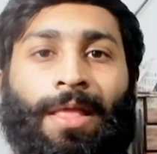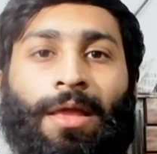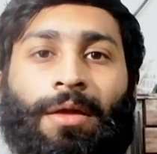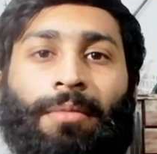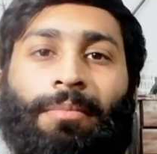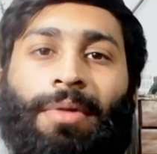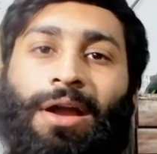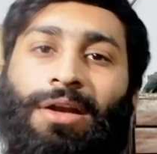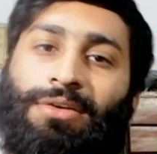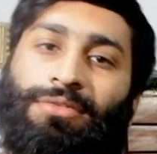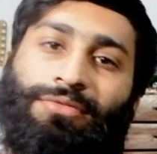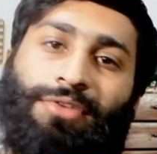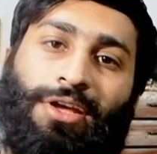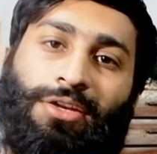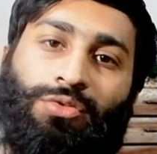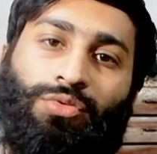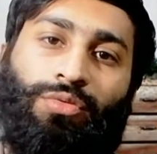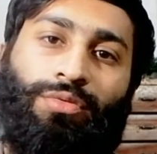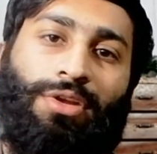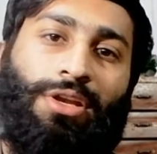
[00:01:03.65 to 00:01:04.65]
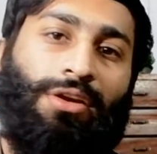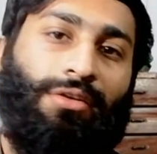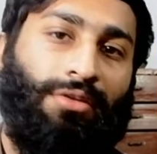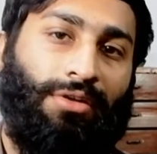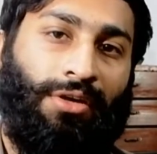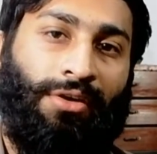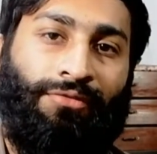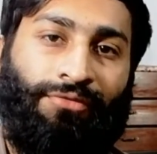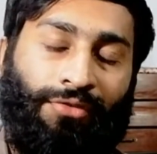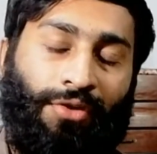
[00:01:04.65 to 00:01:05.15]
But when you will
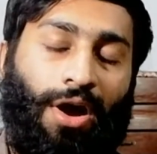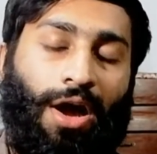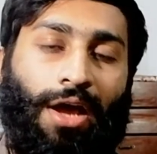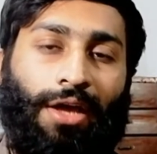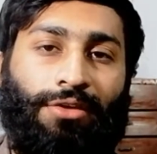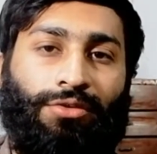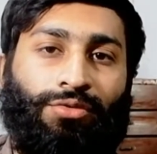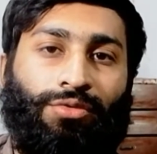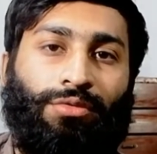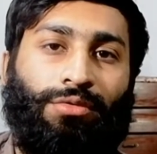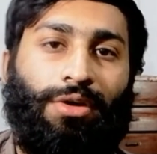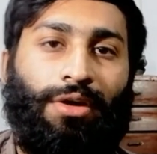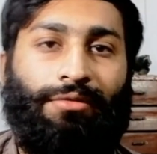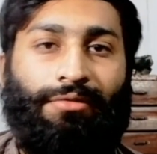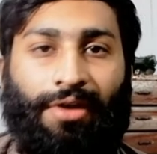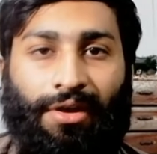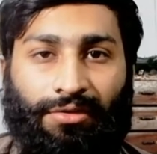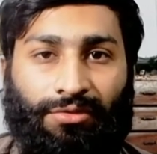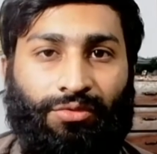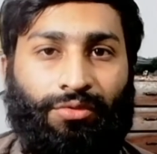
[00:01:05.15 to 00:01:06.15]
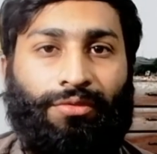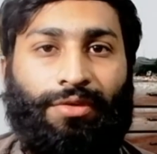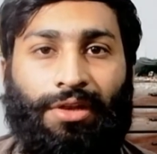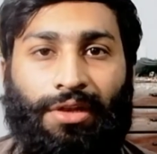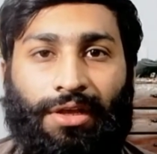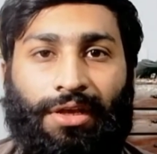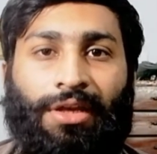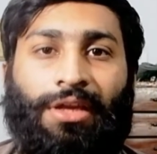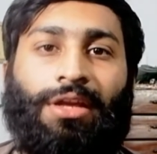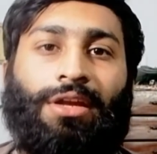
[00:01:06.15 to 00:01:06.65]
refine sugar, when you will
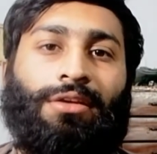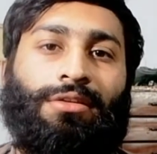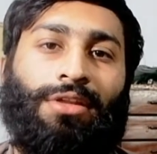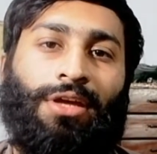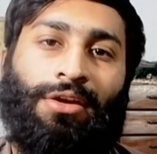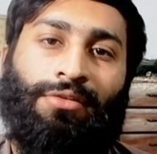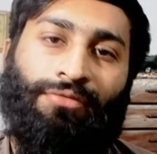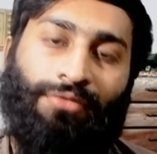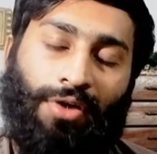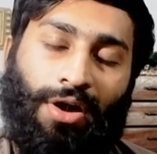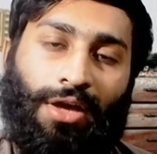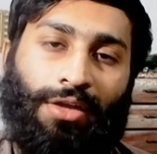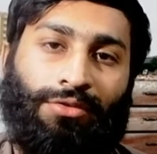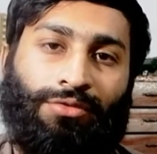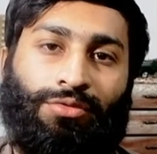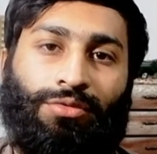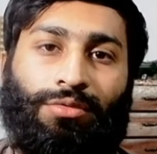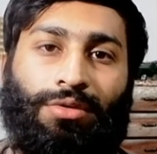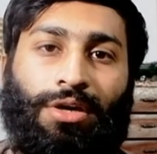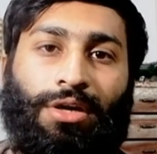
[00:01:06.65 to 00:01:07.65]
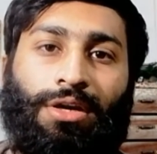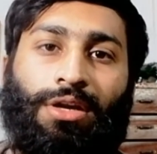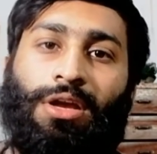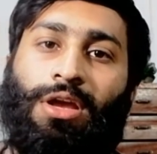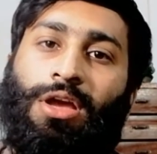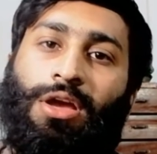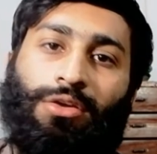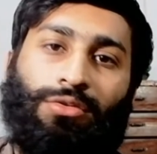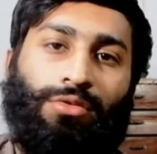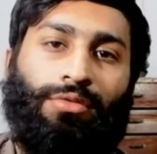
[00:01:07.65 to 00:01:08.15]
eat the refined sugar,
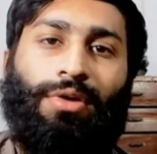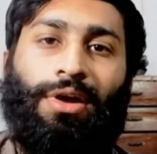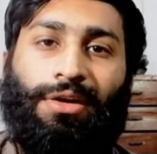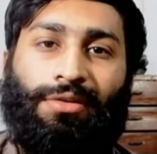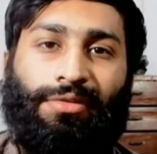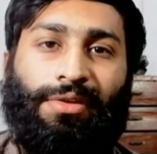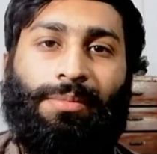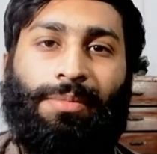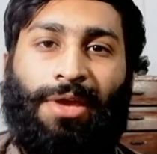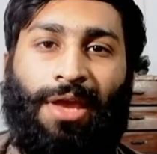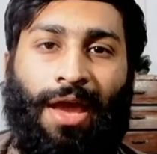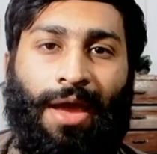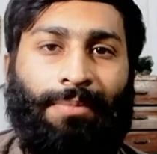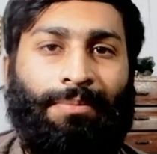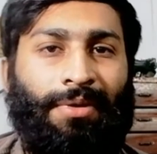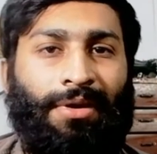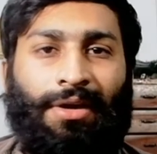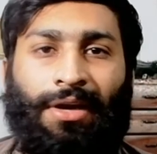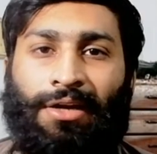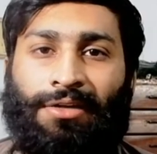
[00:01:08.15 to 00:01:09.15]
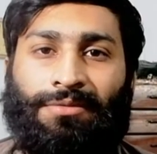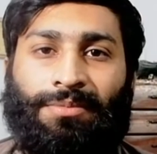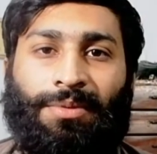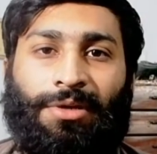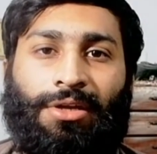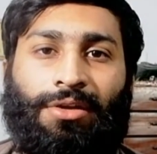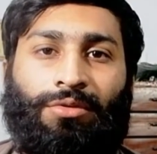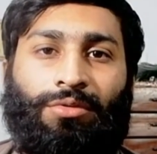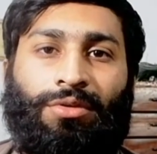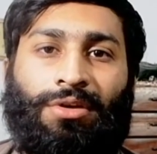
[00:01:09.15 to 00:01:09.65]
so what will be happen? Let's
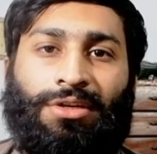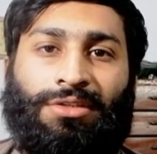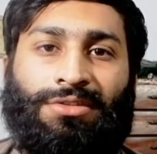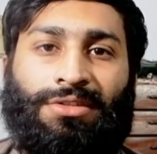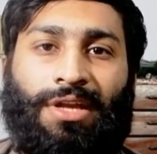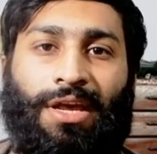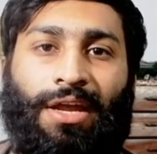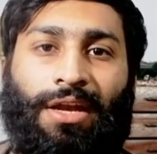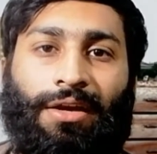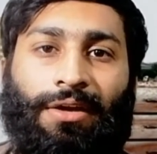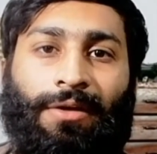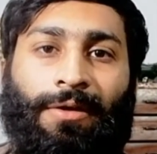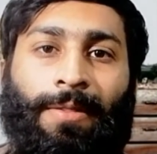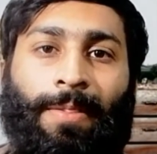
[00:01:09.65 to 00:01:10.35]
begin to understand.